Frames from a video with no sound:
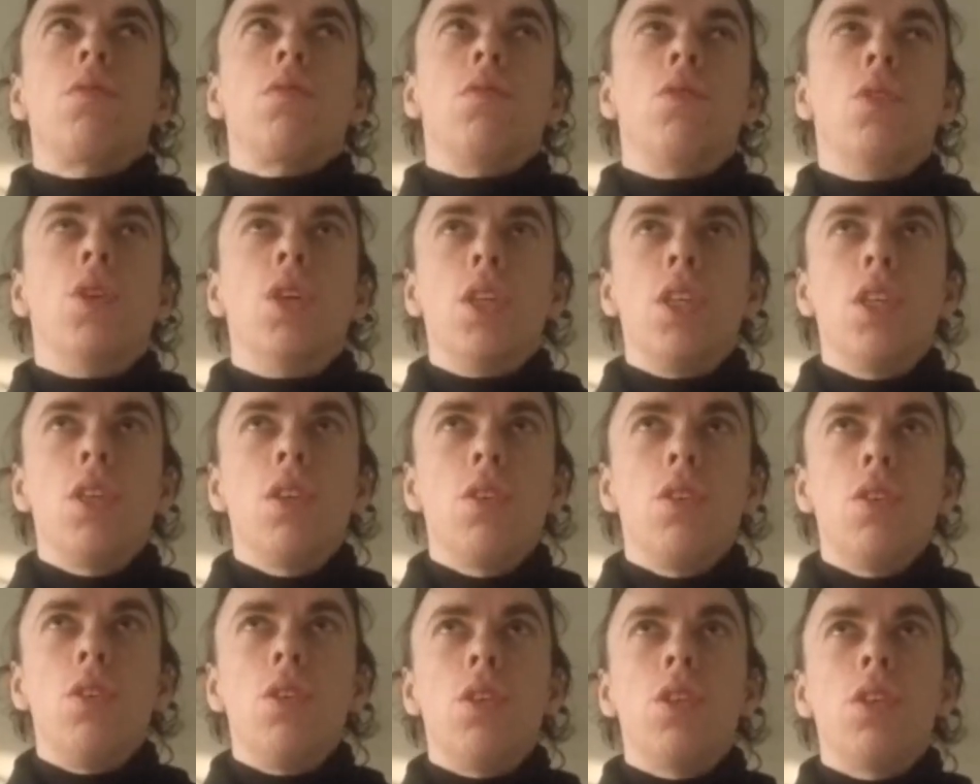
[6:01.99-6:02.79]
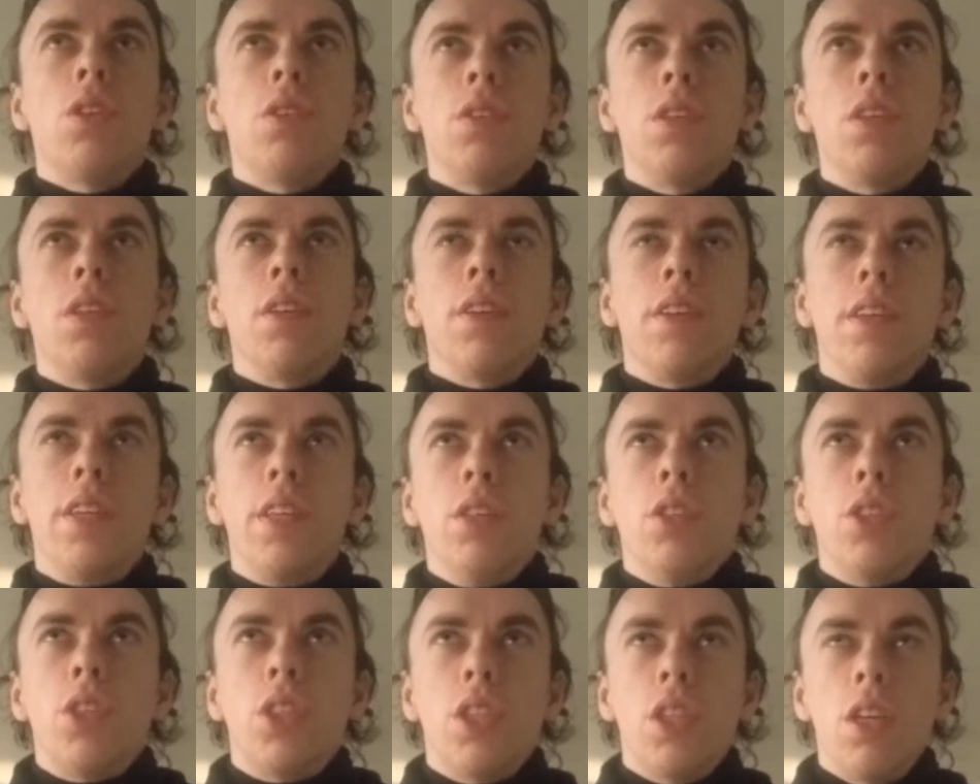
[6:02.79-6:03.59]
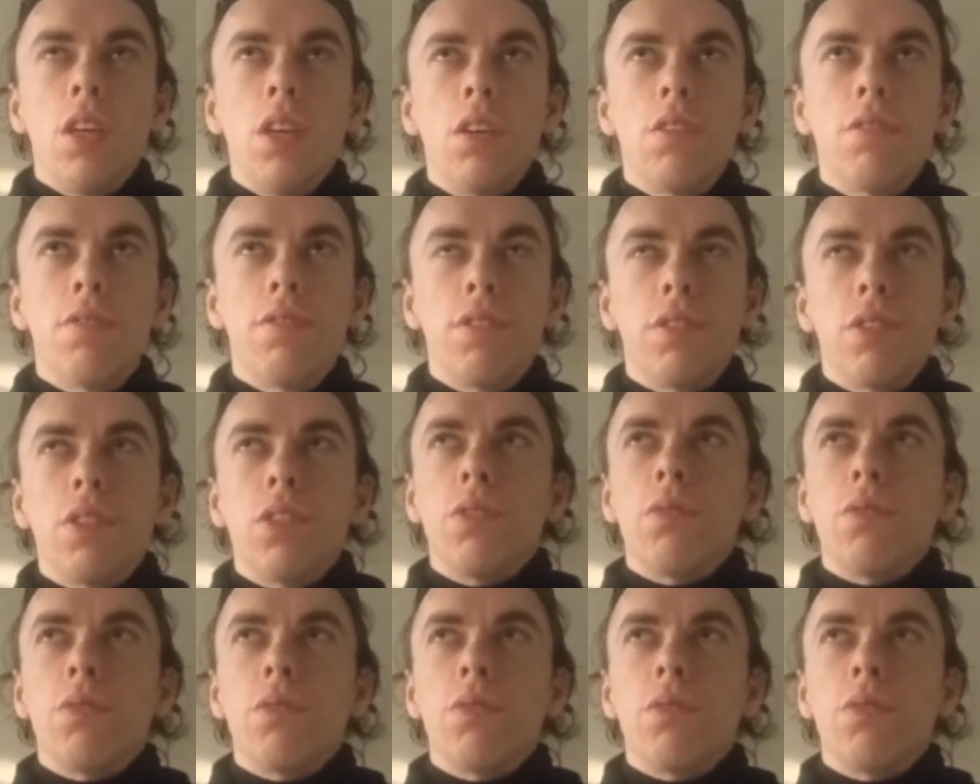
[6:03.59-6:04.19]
When you learn new stuff